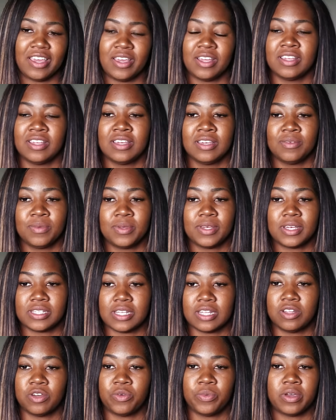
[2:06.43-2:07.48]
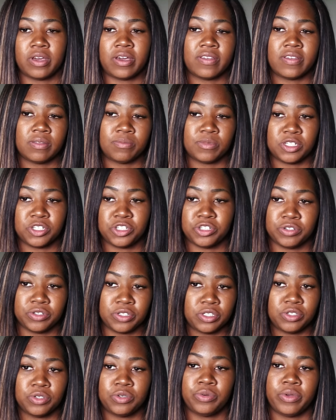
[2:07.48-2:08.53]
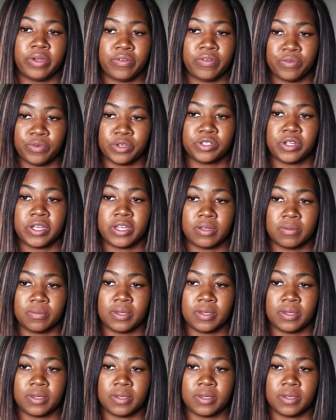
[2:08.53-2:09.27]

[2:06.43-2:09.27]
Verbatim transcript: yet, because I know we all have to mature into whoever we're trying to